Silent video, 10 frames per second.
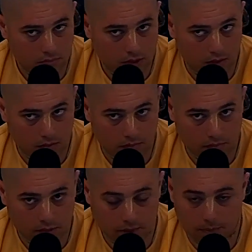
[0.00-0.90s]
you know
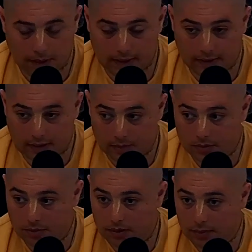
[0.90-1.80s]
some man
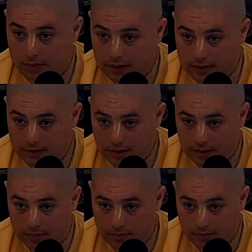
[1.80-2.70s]
comes manipulates
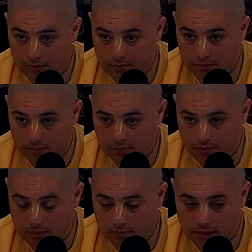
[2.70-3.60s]
them
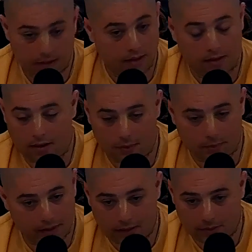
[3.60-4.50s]
and then another
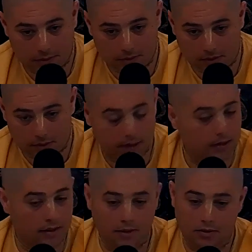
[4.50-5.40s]
man comes and
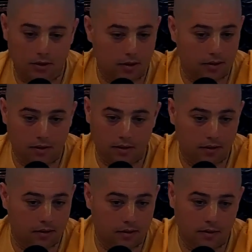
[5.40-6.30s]
and then it goes on and on and
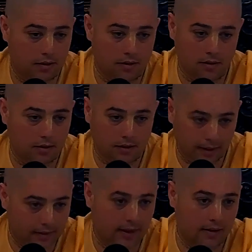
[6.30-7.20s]
on and on, and on, uh,
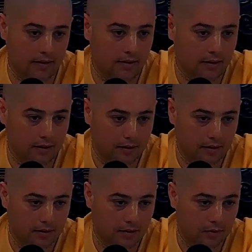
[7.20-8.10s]
like that,
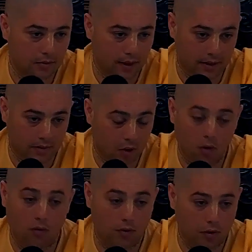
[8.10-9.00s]
like
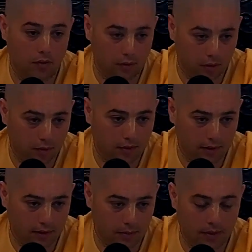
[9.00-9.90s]
over and over and over
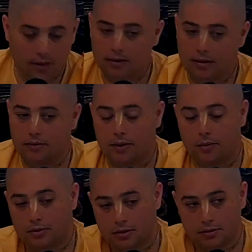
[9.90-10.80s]
again. But if they
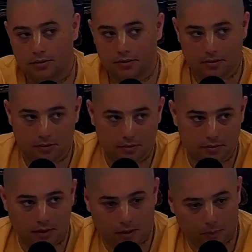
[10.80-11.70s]
were just
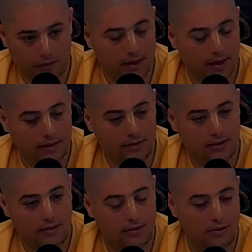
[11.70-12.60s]
you know
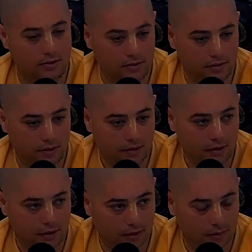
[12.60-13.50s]
protected and just
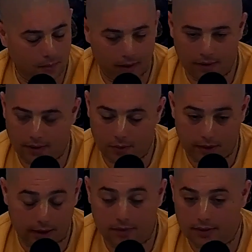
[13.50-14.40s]
you know married or
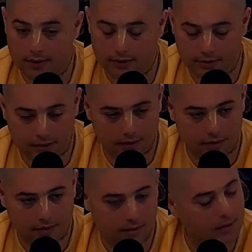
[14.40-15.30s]
whatever it is,
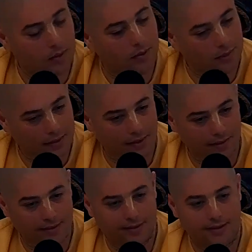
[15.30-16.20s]
then they wouldn't be
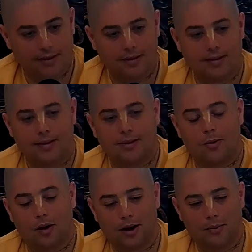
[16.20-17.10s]
there.
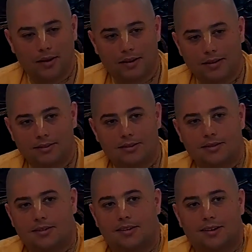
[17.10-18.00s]
Why? Because